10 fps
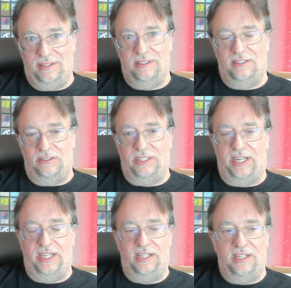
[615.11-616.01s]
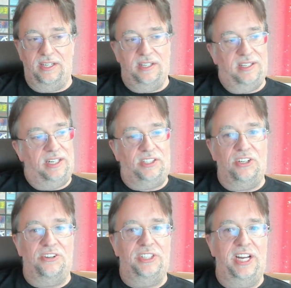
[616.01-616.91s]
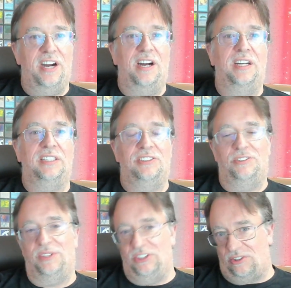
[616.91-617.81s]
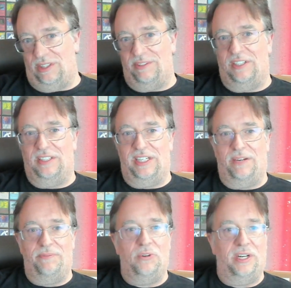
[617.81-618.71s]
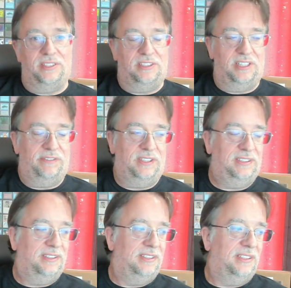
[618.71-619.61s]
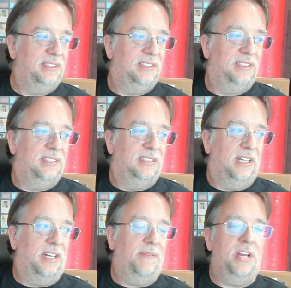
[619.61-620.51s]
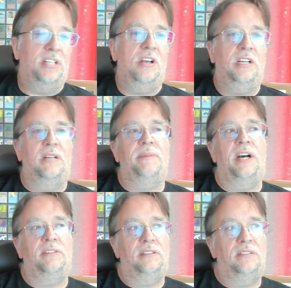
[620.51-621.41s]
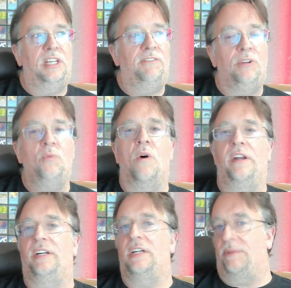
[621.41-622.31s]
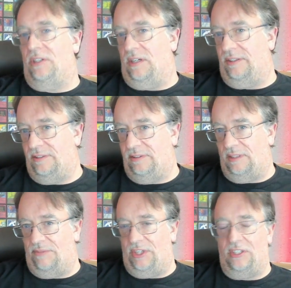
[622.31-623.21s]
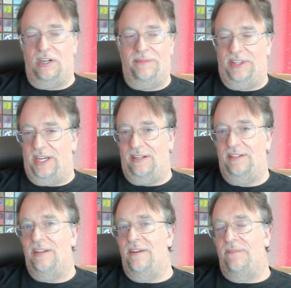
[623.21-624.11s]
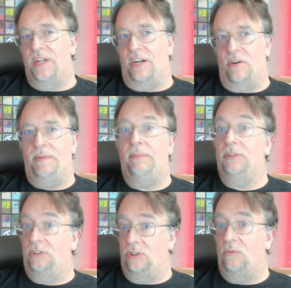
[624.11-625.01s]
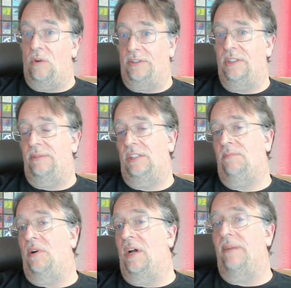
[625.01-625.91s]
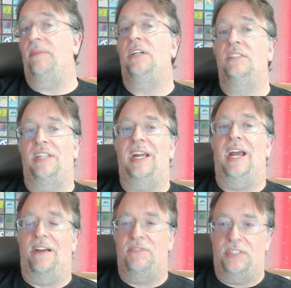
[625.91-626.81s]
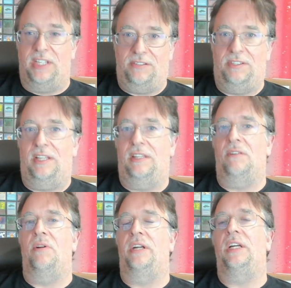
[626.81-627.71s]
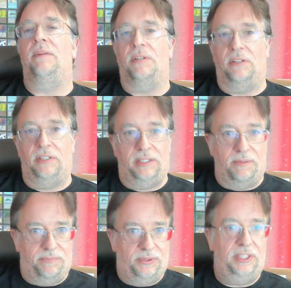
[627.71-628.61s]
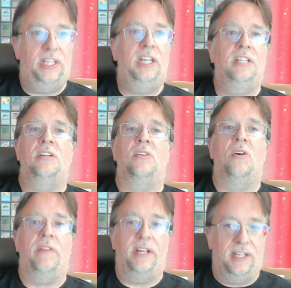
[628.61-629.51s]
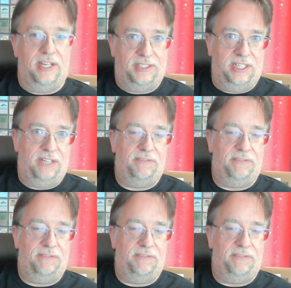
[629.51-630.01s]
Okay, and you know who they are because they're the ones screaming online how great this stuff is. And I'm not talking about if you wanted a couple cards. I'm not talking about that. I know people do want some of this product because they have sets that they want to keep complete and all that kind of stuff.